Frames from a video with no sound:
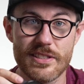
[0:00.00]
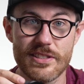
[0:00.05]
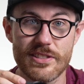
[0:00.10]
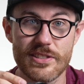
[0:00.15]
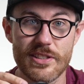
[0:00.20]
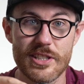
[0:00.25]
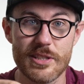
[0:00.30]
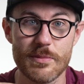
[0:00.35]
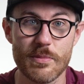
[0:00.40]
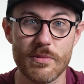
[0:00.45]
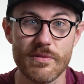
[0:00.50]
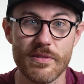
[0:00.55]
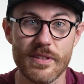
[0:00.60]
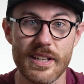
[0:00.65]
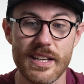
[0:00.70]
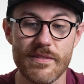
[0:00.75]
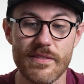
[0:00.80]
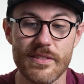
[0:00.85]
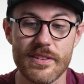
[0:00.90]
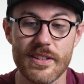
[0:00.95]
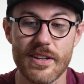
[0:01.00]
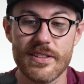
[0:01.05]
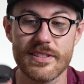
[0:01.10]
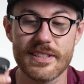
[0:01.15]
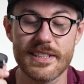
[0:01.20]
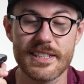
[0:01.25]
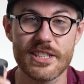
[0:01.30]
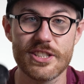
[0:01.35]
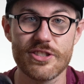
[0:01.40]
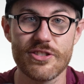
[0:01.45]
and suitable for even those
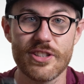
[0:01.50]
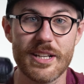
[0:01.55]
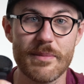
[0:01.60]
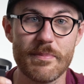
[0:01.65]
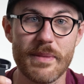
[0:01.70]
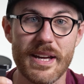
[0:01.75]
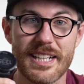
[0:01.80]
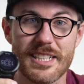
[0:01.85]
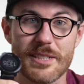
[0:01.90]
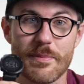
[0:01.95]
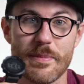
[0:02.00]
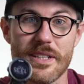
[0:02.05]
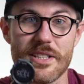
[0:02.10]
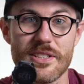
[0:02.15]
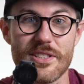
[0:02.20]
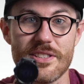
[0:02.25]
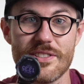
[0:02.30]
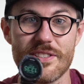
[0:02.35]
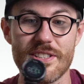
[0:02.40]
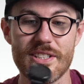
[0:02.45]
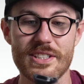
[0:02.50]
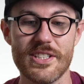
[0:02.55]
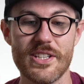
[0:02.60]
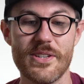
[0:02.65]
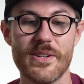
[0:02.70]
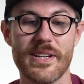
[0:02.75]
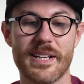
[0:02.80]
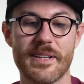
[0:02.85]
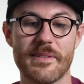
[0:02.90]
extreme expeditions that you're doing.